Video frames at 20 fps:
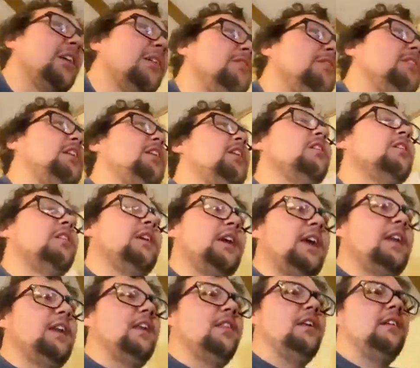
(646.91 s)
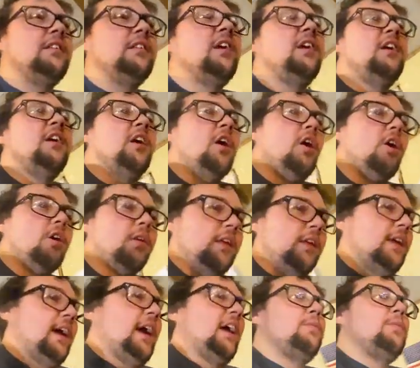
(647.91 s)
I haven't seen hardly any of these. Or the
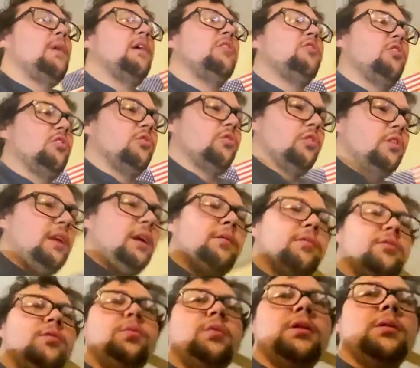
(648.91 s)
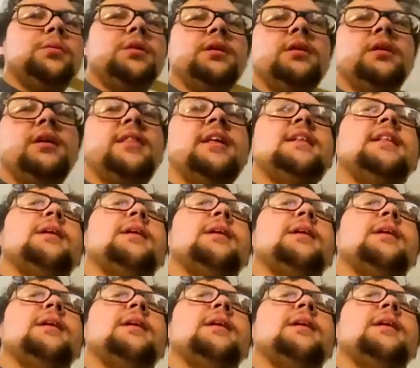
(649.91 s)
Gas Mask Children. That was a weird one. I think